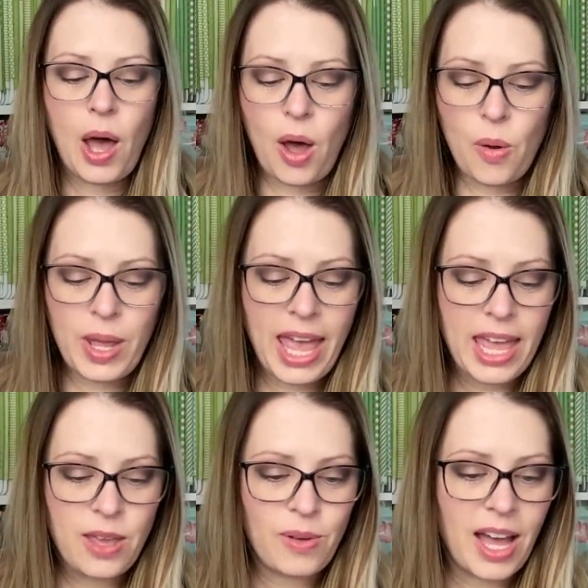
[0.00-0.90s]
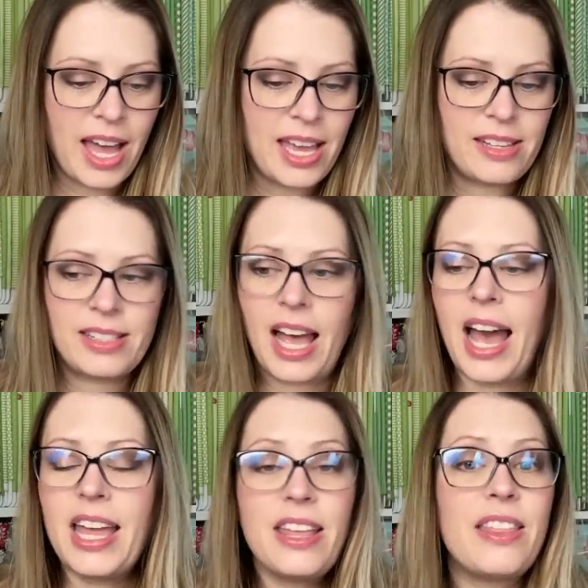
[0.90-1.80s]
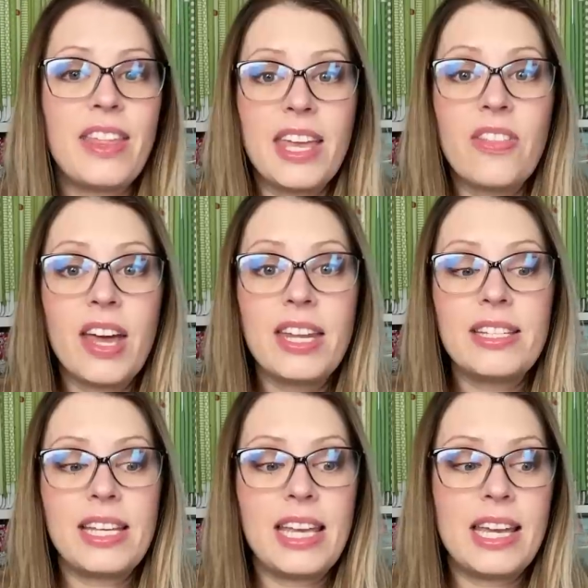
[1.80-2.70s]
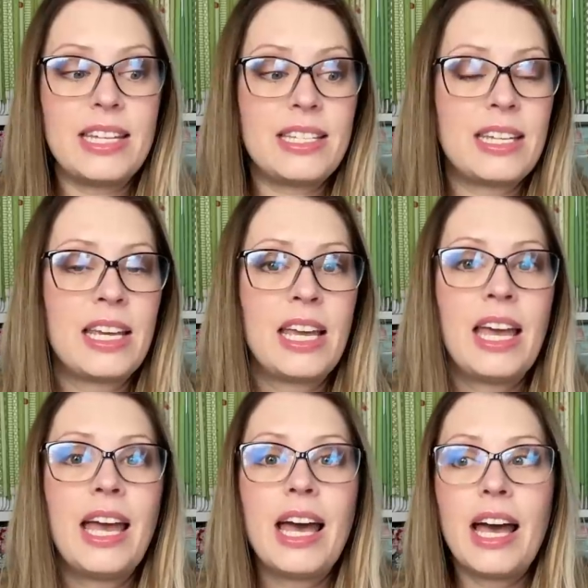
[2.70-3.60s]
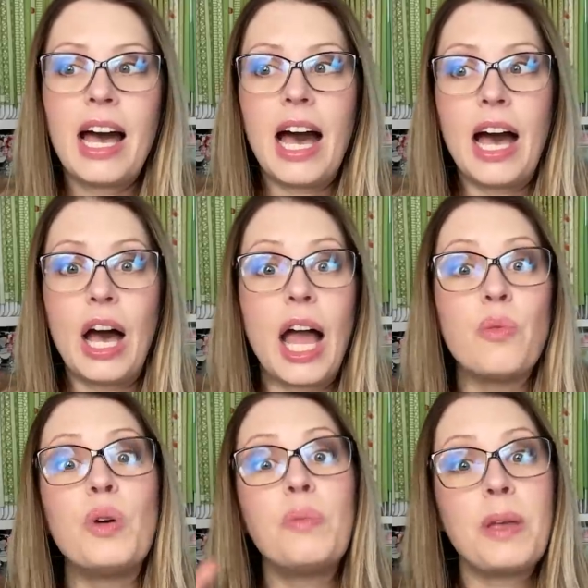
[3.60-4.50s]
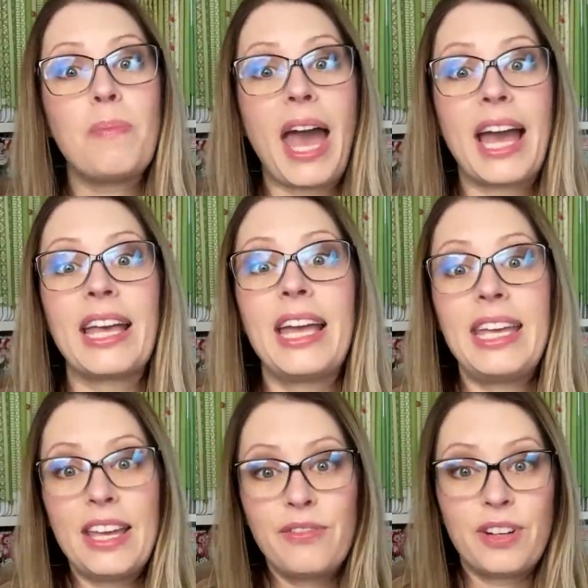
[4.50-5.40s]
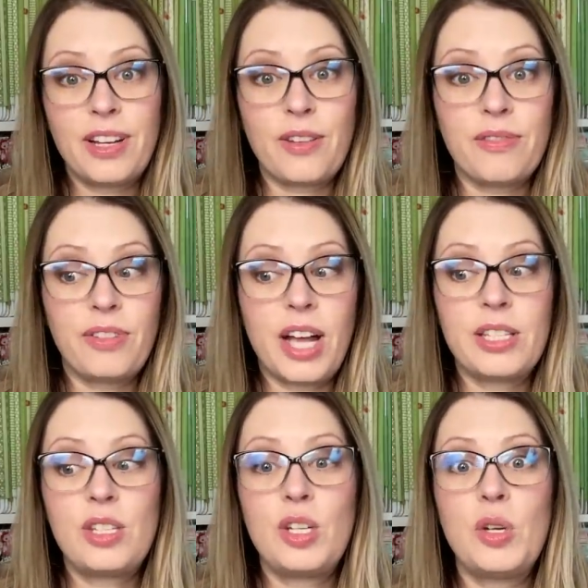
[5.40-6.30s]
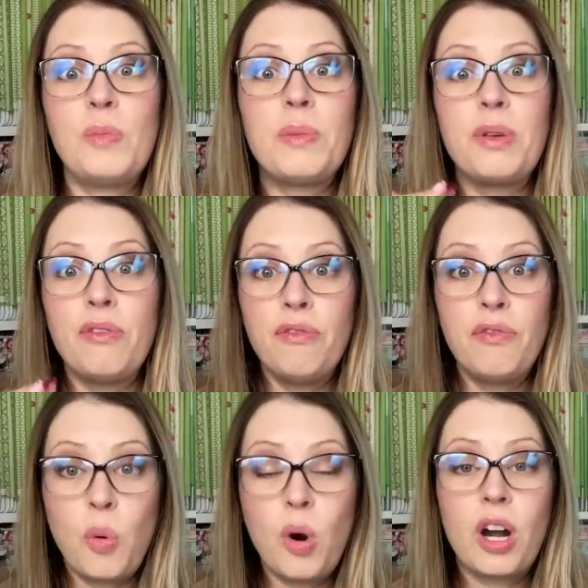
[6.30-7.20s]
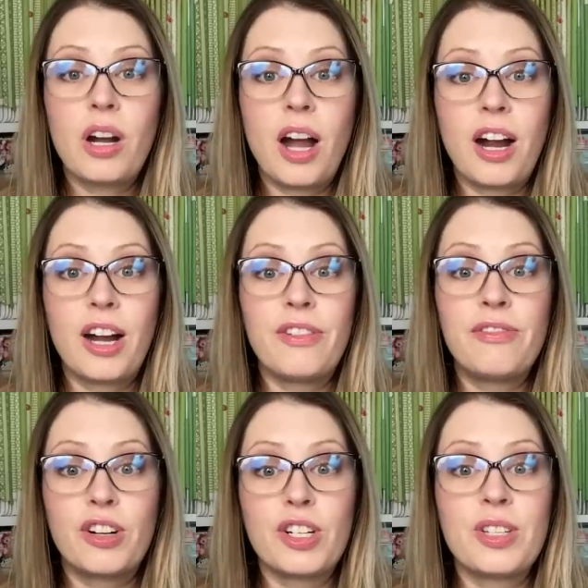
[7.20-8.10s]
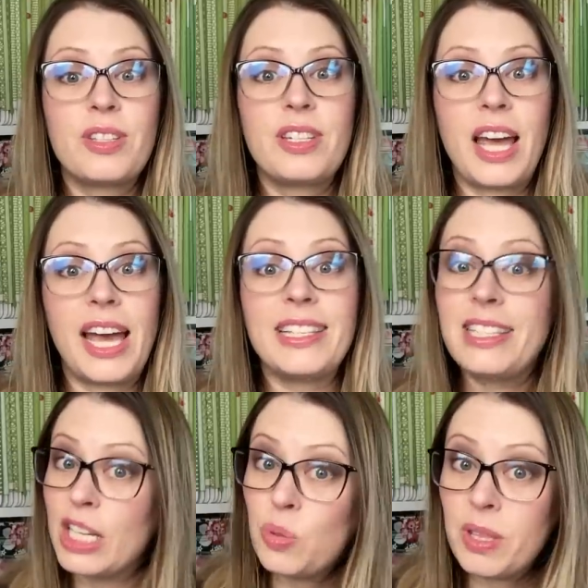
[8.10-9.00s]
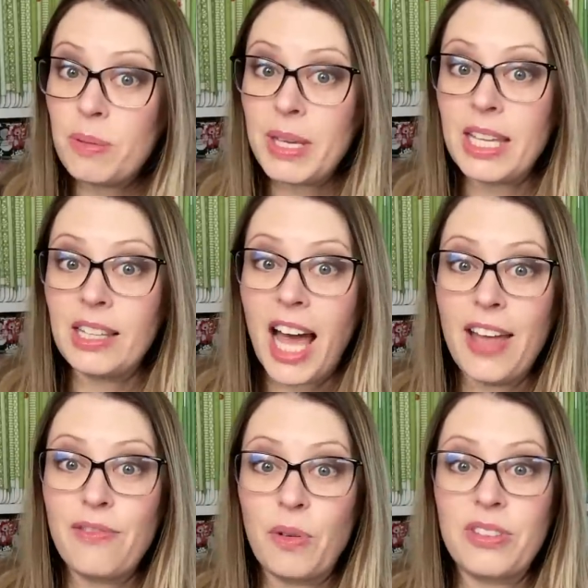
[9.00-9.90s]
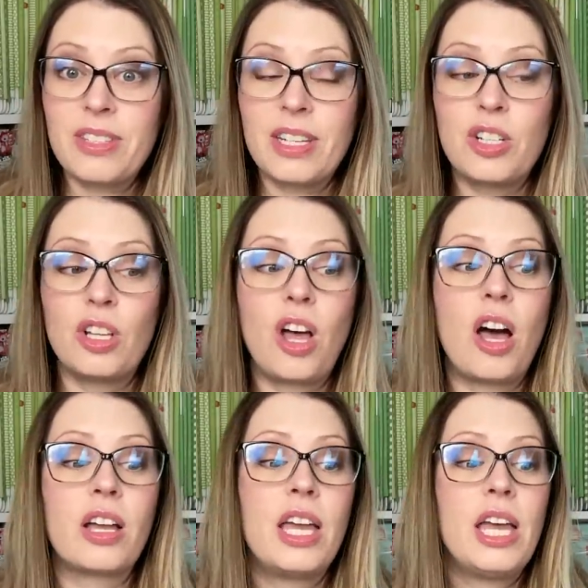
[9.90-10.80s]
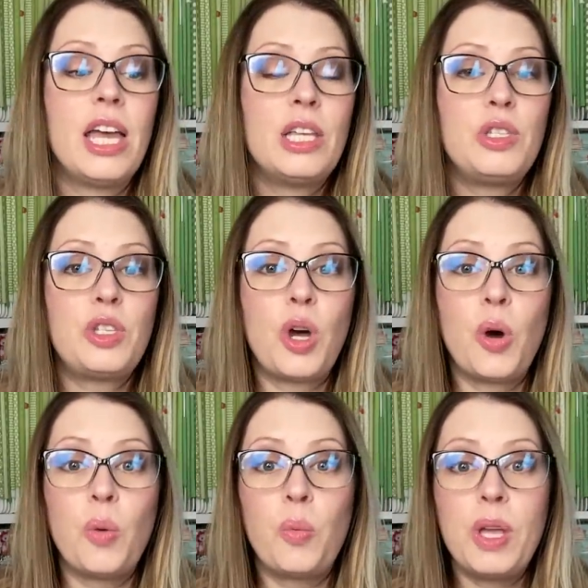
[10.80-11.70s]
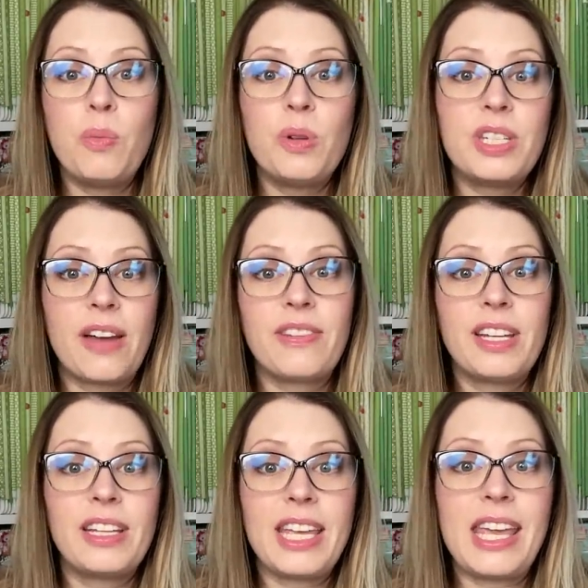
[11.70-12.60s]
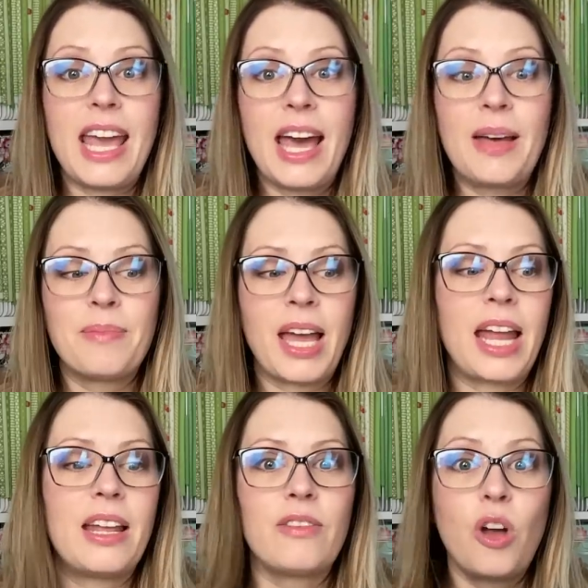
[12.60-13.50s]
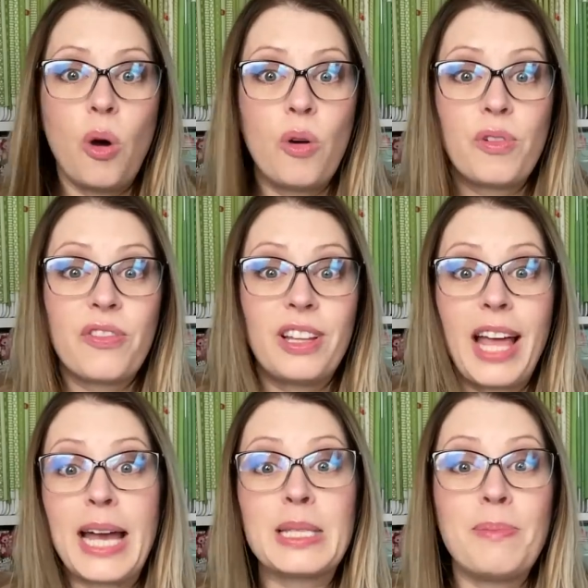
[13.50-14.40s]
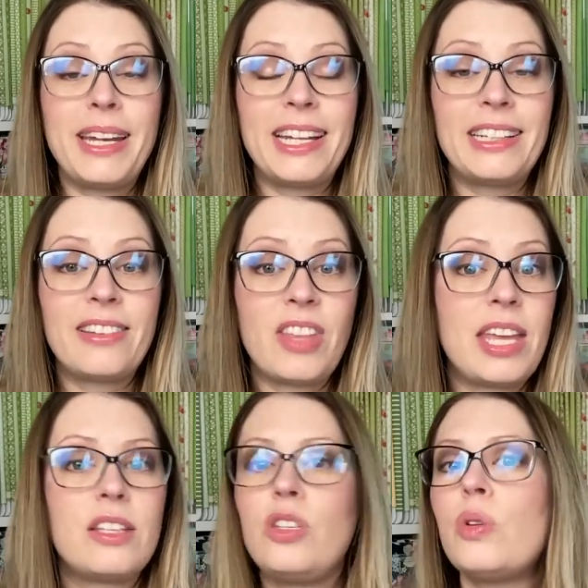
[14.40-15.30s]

Okay, you guys, I think that is it. Uh, I will be back again for another floss tube before our first uh, Stitch With Me live for the Stitch Along. So we will definitely um, kind of go over the last minute things.